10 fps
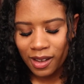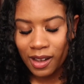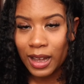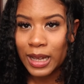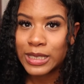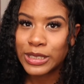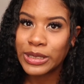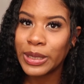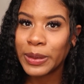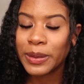Uh,
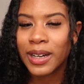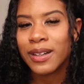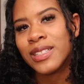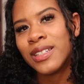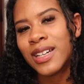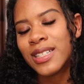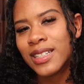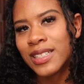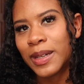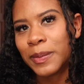so I'll see you guys
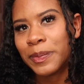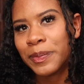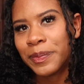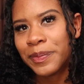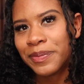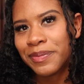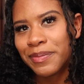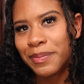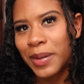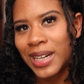next time.
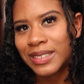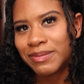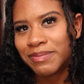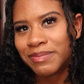Bye.